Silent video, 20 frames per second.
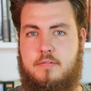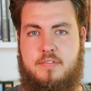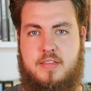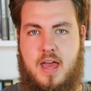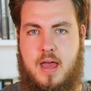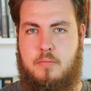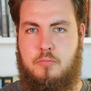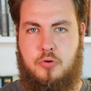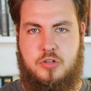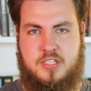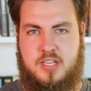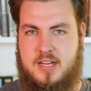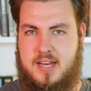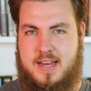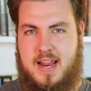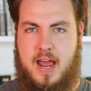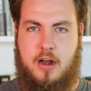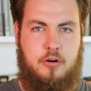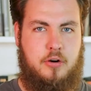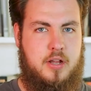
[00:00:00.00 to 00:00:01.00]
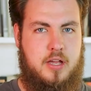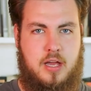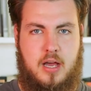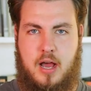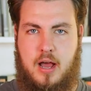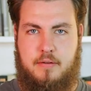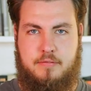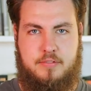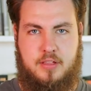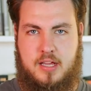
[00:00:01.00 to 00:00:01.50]
of them was in an area
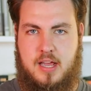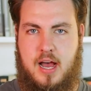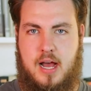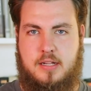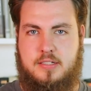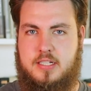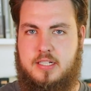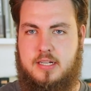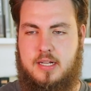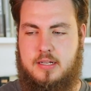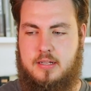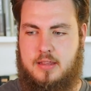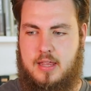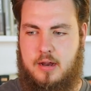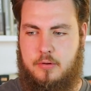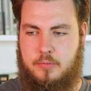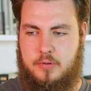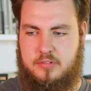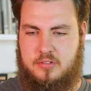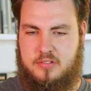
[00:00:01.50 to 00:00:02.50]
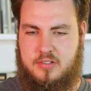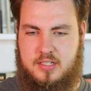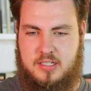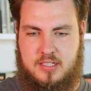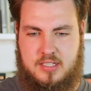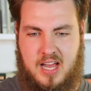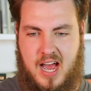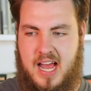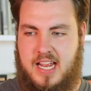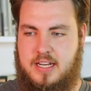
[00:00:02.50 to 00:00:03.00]
of the continent that was
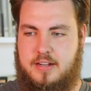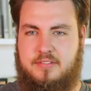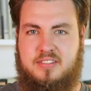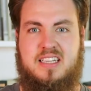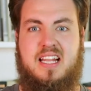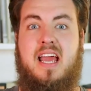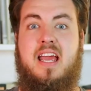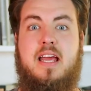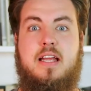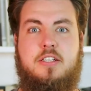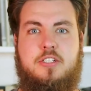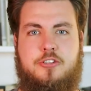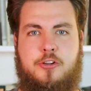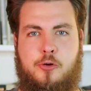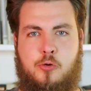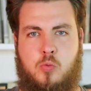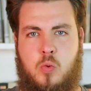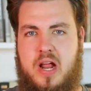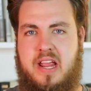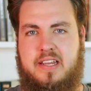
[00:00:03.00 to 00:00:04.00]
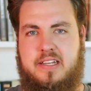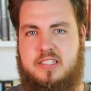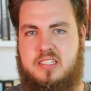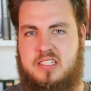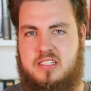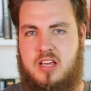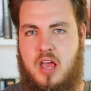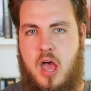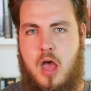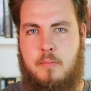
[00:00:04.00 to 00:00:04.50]
kind of laid to
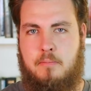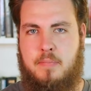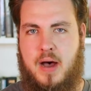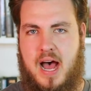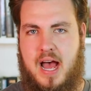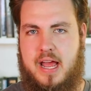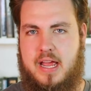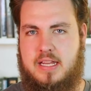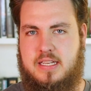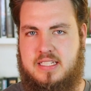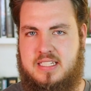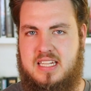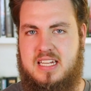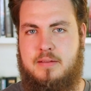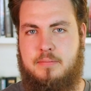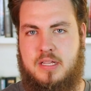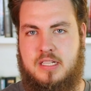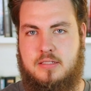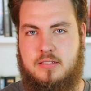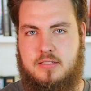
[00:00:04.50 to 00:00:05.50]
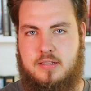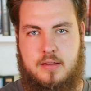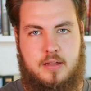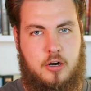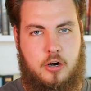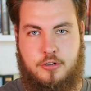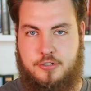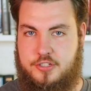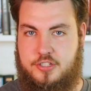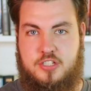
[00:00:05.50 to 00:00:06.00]
waste by demons, and
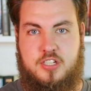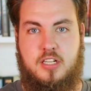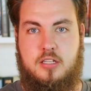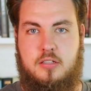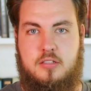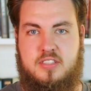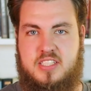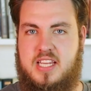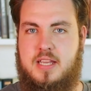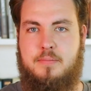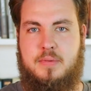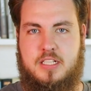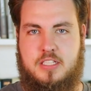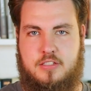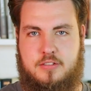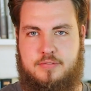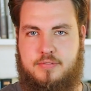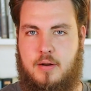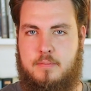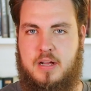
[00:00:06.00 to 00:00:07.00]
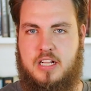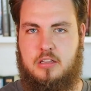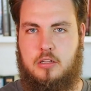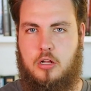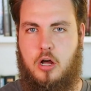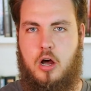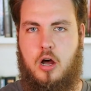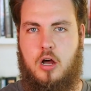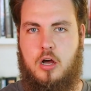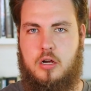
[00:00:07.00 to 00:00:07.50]
there are still demons from a
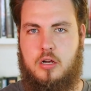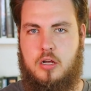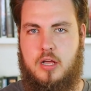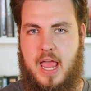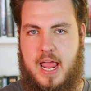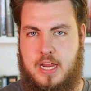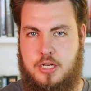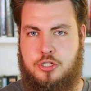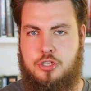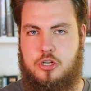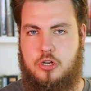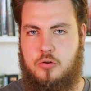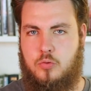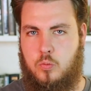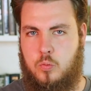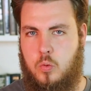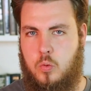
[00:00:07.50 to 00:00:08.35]
long ancient